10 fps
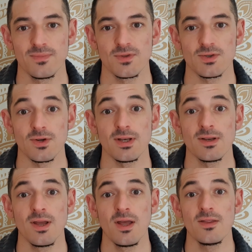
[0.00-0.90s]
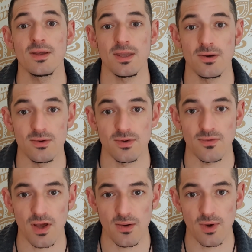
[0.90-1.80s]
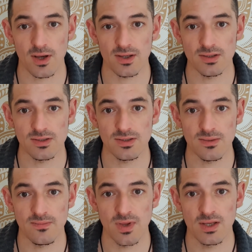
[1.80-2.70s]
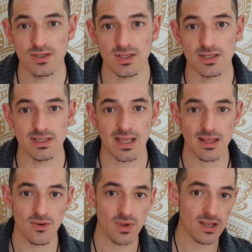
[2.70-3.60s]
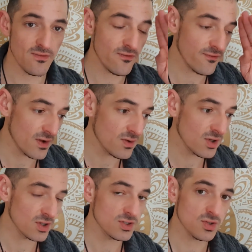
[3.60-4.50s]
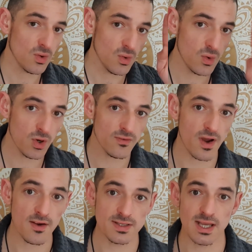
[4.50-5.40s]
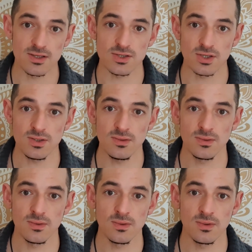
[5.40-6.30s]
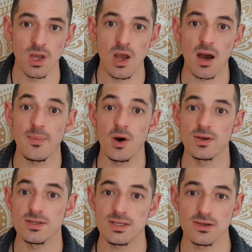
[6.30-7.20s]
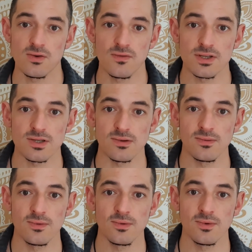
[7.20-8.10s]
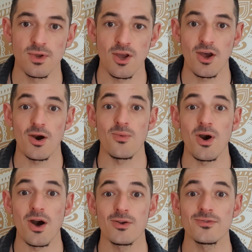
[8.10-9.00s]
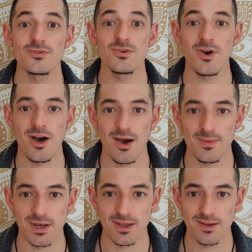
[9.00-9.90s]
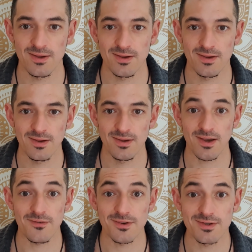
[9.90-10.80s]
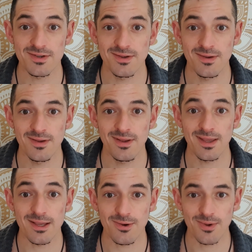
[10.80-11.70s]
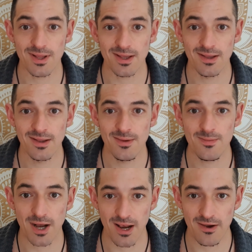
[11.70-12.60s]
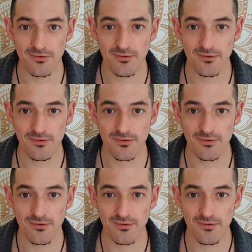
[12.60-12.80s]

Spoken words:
Join the Guild of Lightworkers so that together we can focus all of our attention upon a single vision, a world of true harmony, governed equally by love,